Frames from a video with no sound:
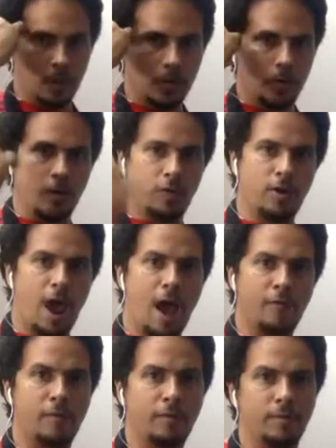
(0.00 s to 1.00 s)
So here you
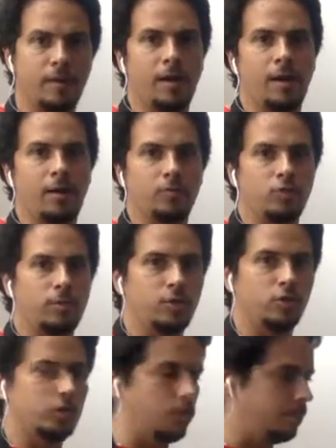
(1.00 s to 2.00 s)
have it,
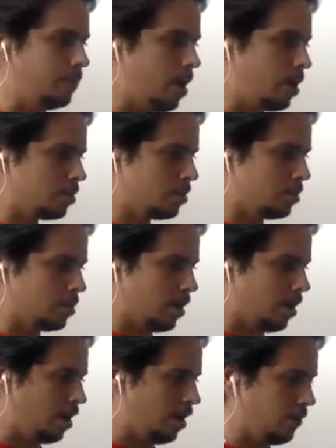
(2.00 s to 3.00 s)
three-dimensional box.
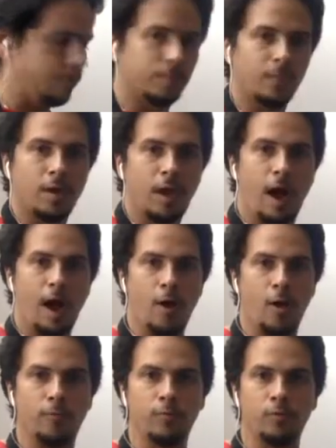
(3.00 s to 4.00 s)
I
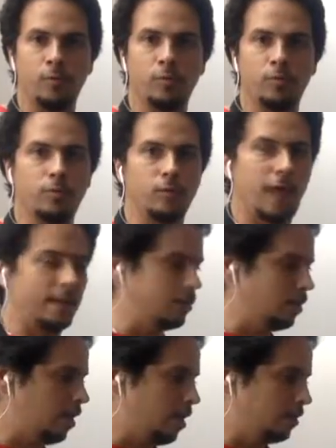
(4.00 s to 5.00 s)
hope you like
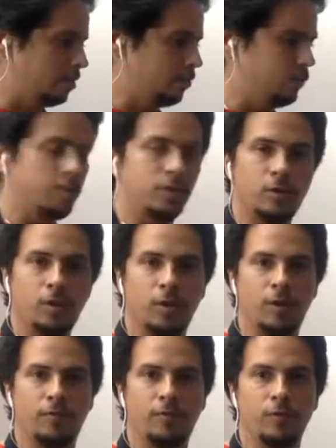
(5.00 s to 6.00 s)
this video.
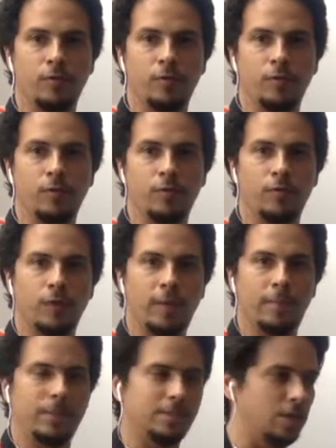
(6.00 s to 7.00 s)
If you can,
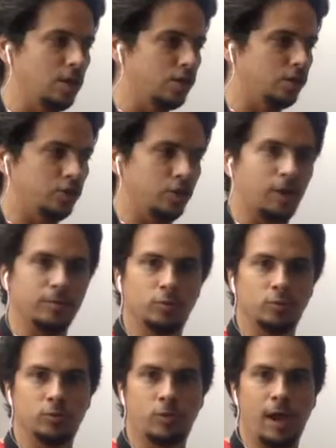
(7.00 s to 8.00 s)
please share and
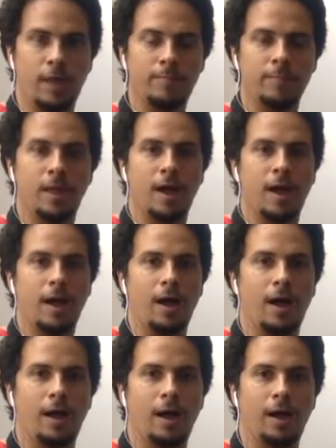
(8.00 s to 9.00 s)
subscribe.
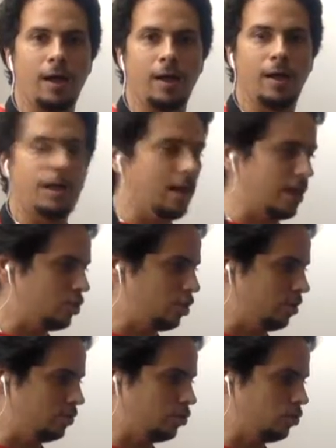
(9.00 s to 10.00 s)
Like, share,
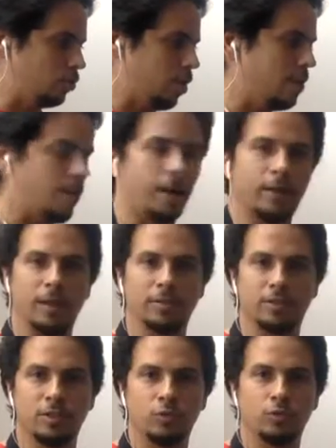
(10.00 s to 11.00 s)
and subscribe, and I'll
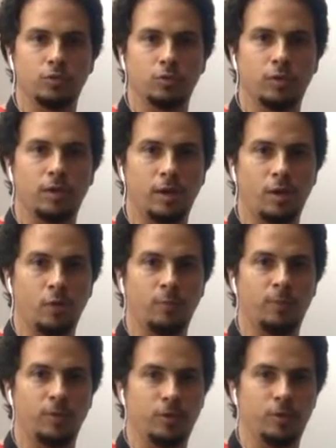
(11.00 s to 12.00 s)
see you soon in another video.